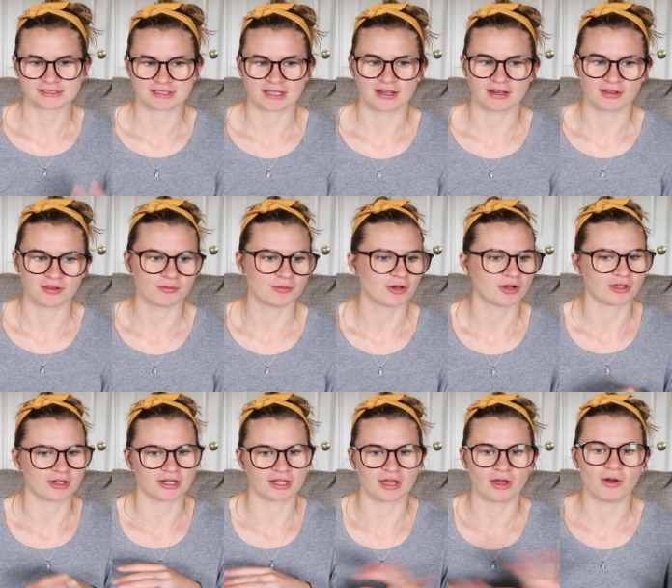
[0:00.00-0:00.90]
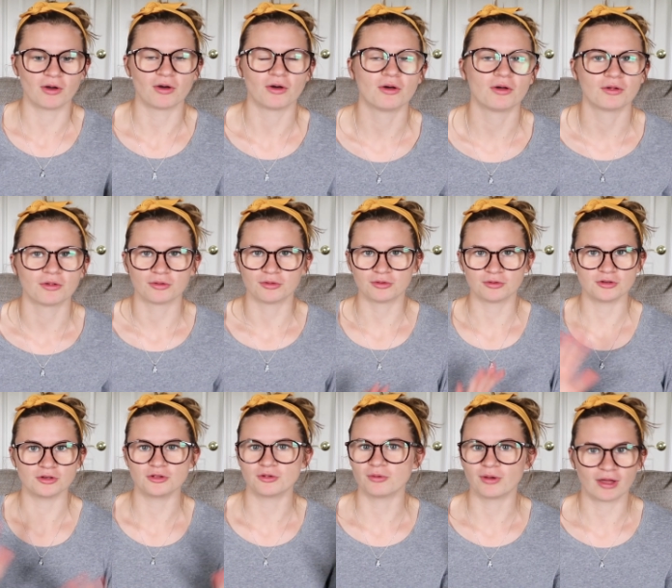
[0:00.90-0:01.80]
decided that we were gonna get all
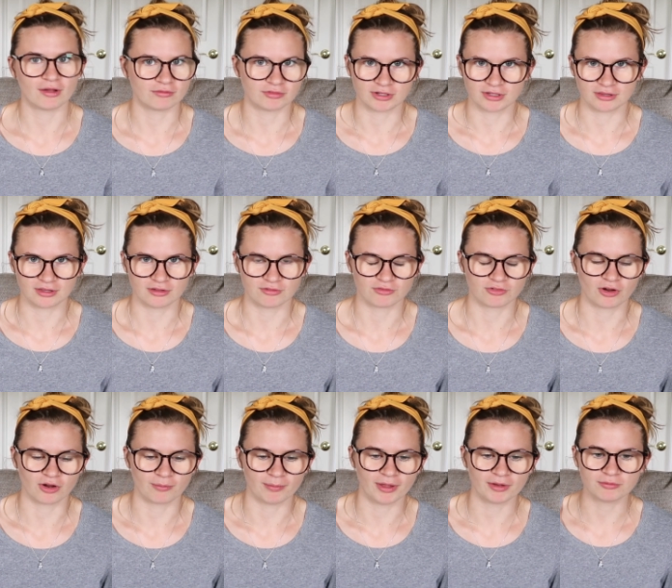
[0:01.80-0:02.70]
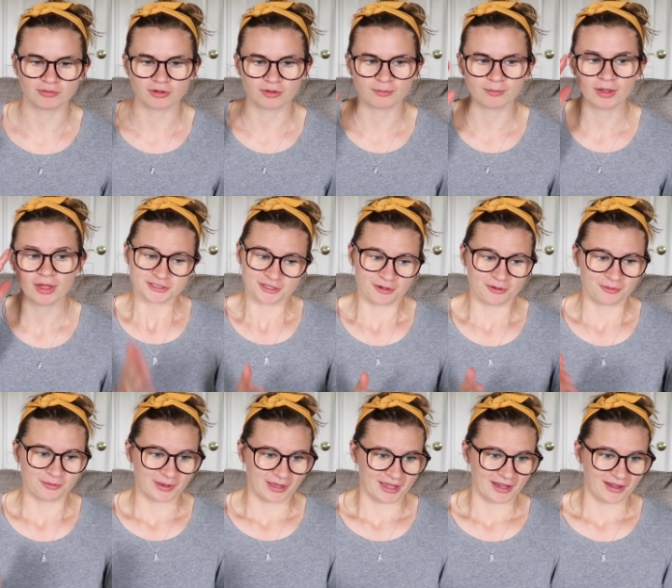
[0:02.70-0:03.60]
new everything for our bedroom. So
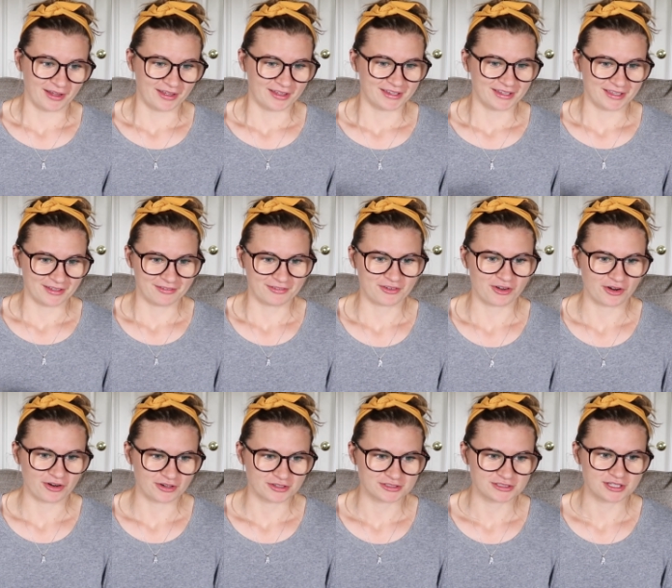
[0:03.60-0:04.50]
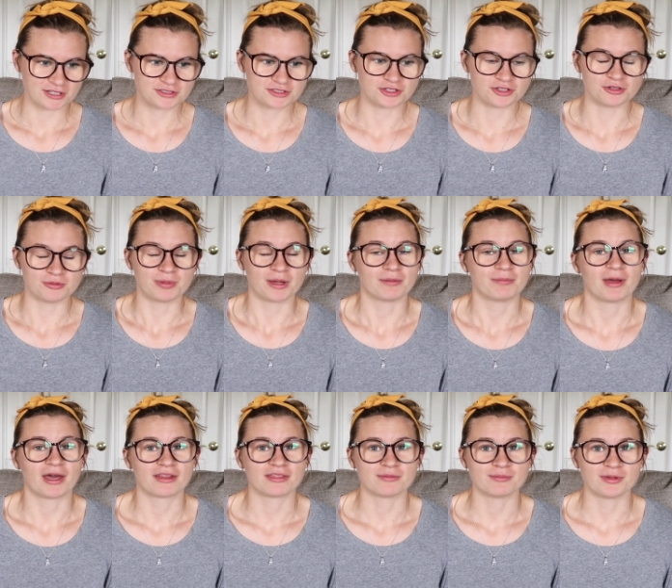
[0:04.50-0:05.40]
we got gift cards to Bed
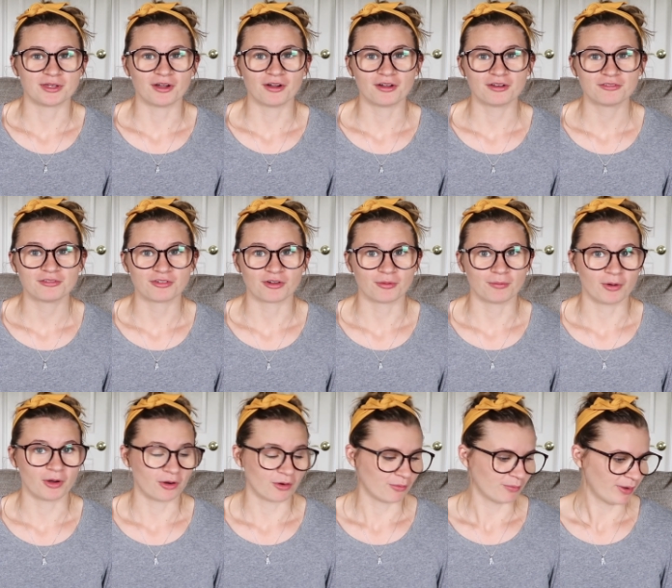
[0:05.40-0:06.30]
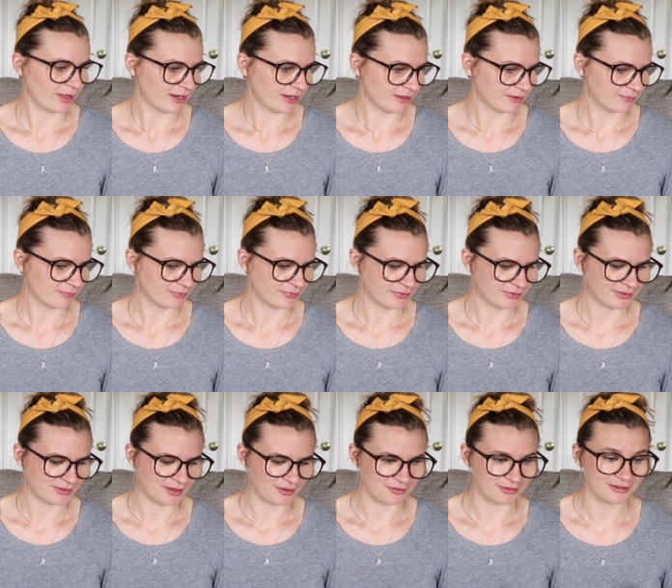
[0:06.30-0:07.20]
Bath and Beyond from our wedding.
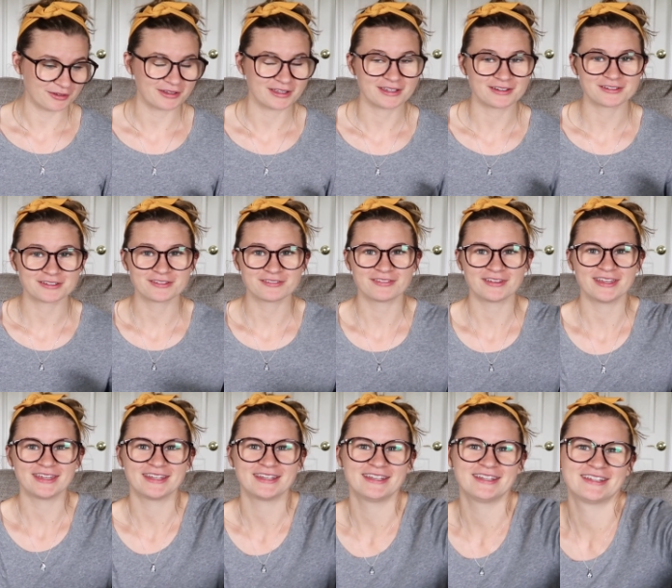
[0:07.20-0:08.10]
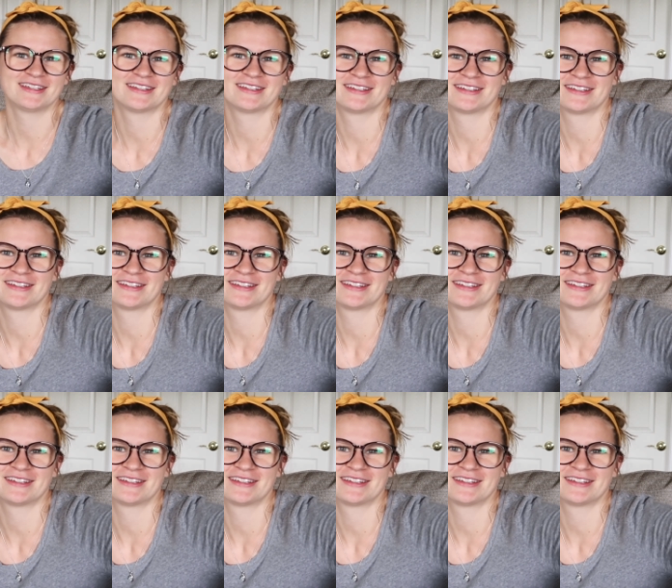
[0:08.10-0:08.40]
Oh look, here's Finn.